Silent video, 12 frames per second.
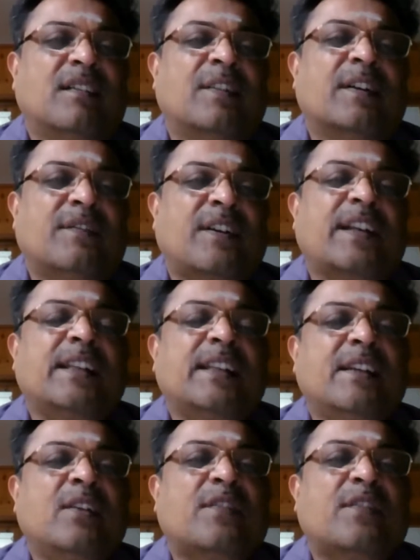
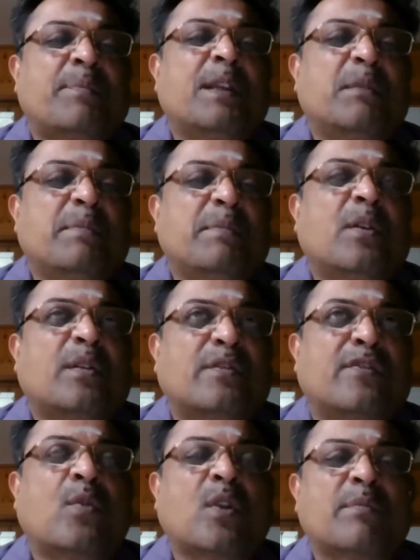filing of appeal beyond
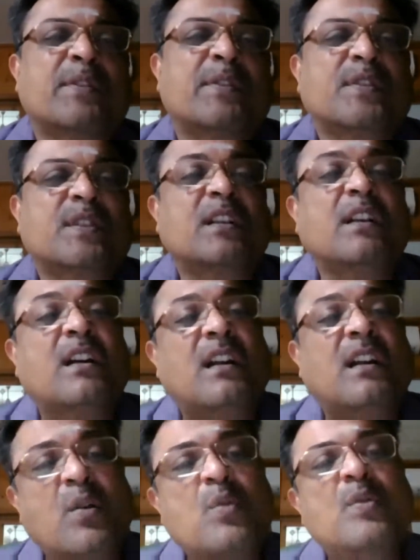4 months on the
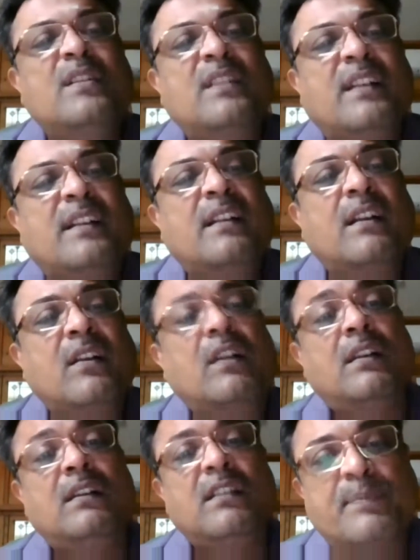ground that
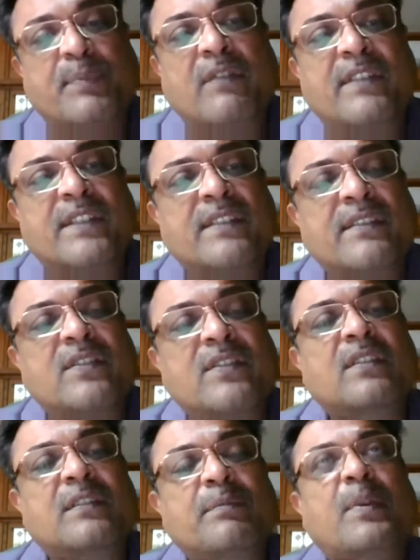analogous provisions or
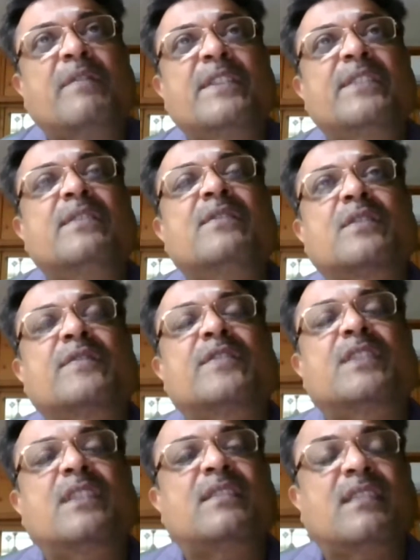the provisions of
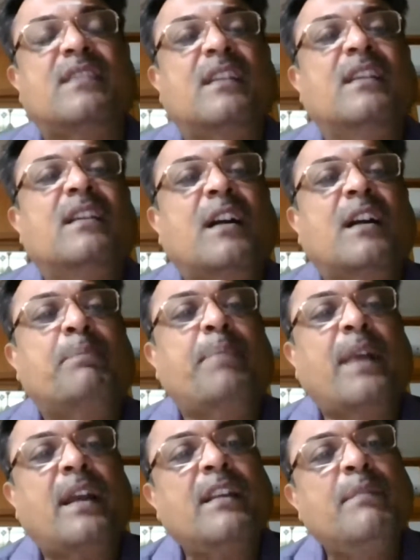GST are
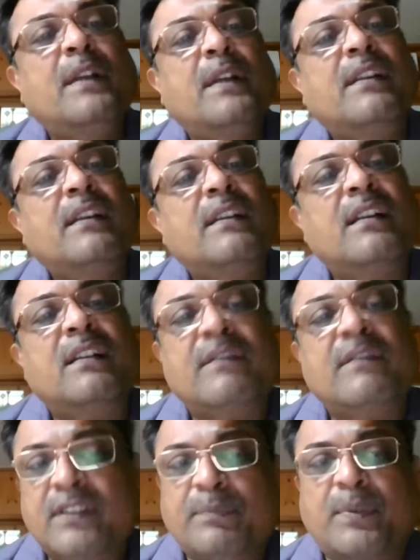pari materia
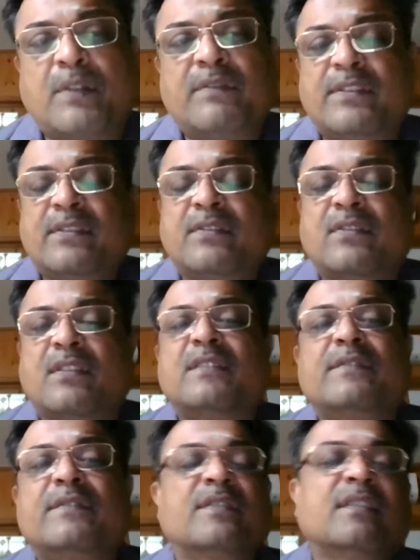with the provisions of
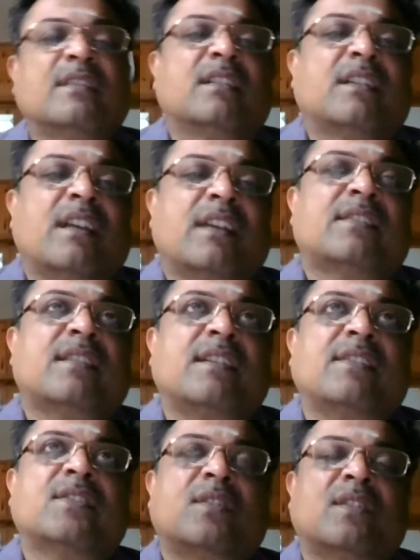
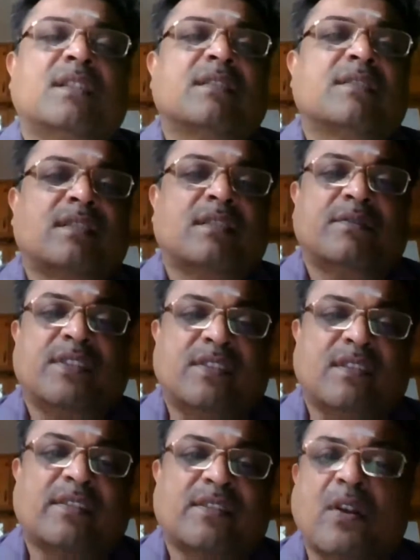excise or service
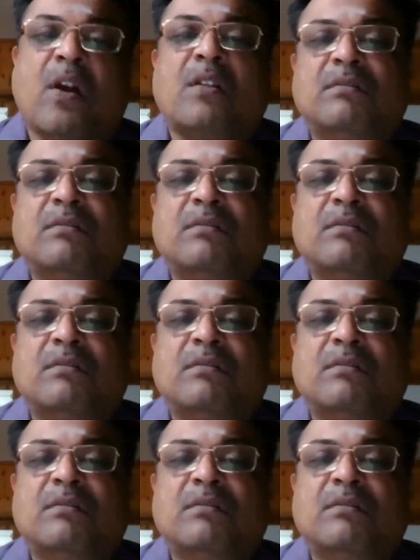tax law.